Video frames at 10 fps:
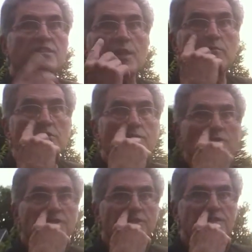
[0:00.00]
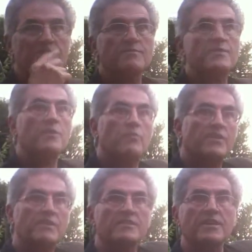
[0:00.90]
the summer solstice, you know,
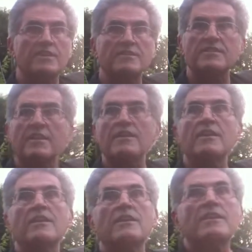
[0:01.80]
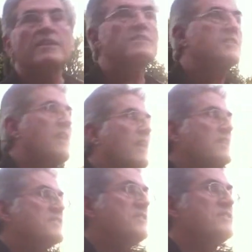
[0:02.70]
when the sun is the, is the
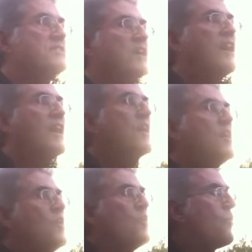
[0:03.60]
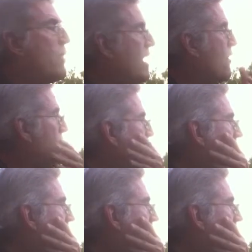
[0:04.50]
highest in the sky. Well,